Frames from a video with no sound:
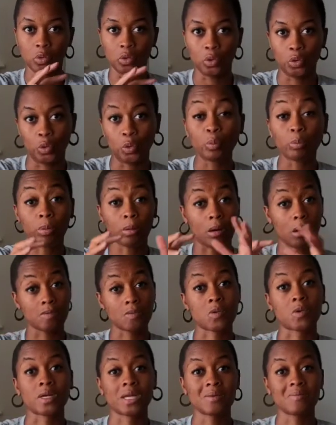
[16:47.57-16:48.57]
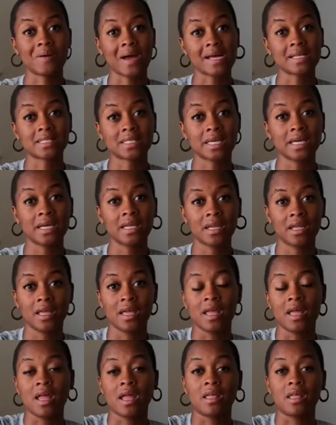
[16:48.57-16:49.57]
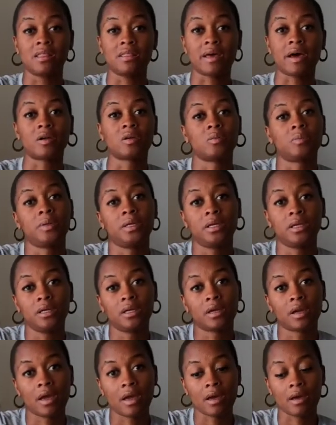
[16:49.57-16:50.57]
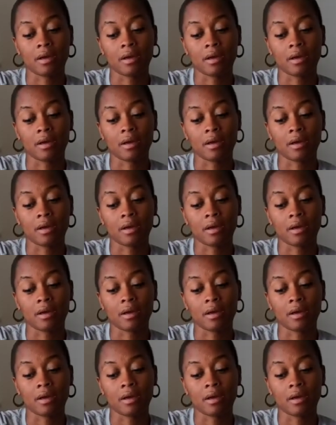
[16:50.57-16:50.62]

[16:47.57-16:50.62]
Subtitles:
loop our morning basket. That'll be